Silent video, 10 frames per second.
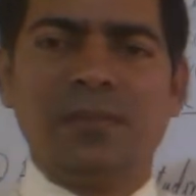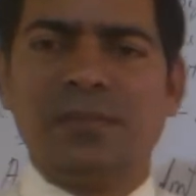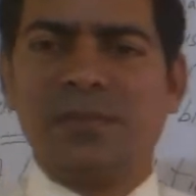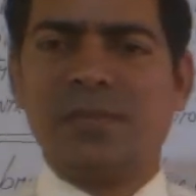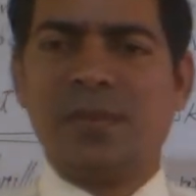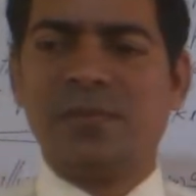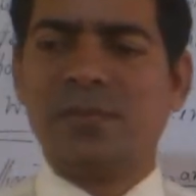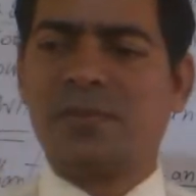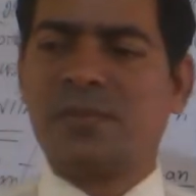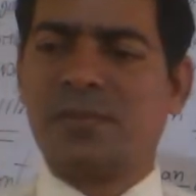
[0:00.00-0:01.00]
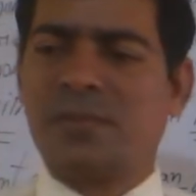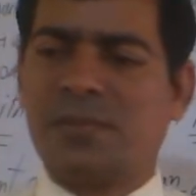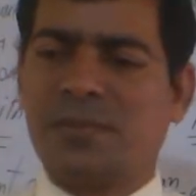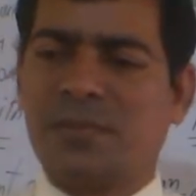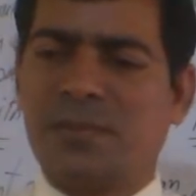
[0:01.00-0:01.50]
sounds
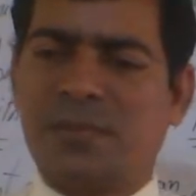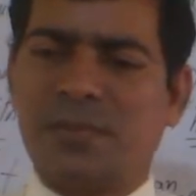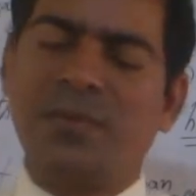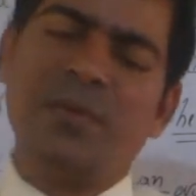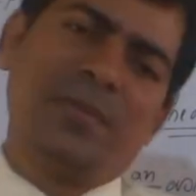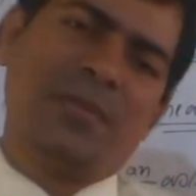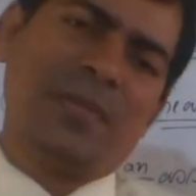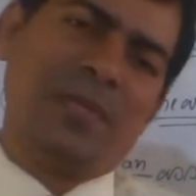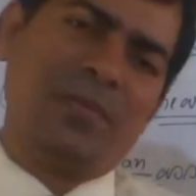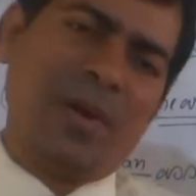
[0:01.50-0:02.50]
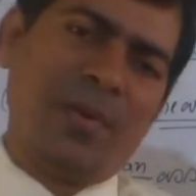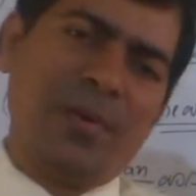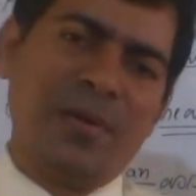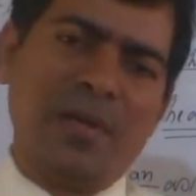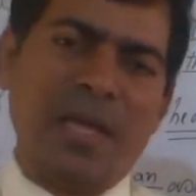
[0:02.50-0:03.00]
with any
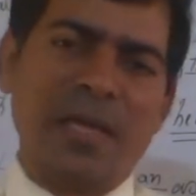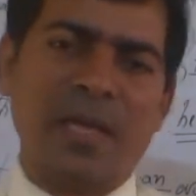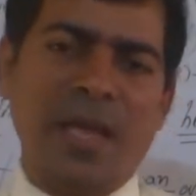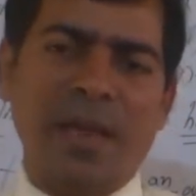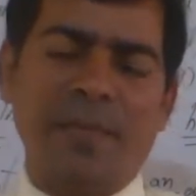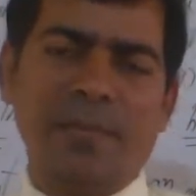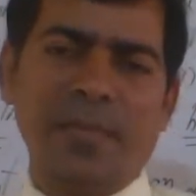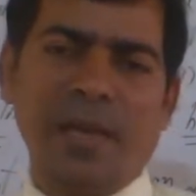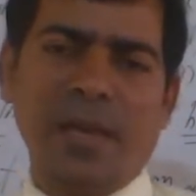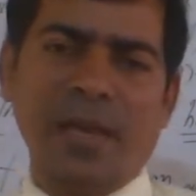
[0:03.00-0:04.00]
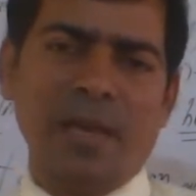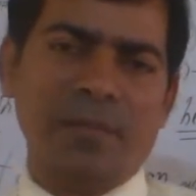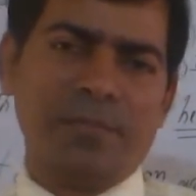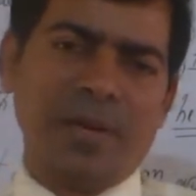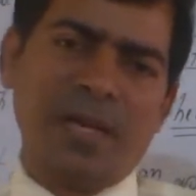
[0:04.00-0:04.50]
vowel like M,
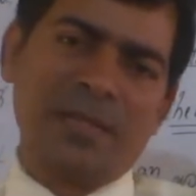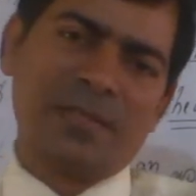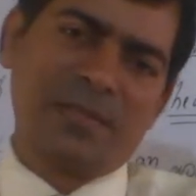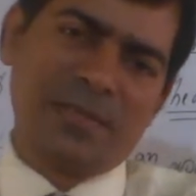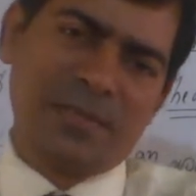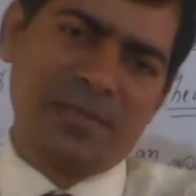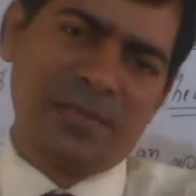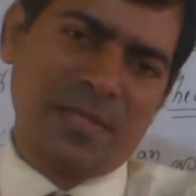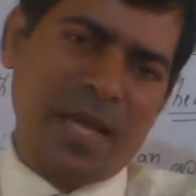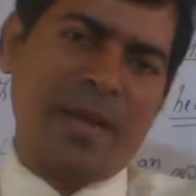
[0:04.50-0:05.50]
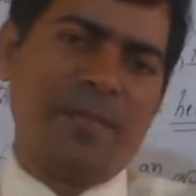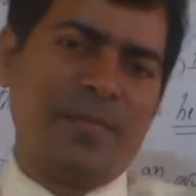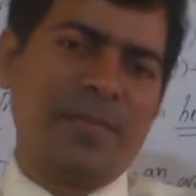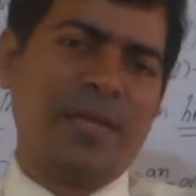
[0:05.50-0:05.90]
A plus M,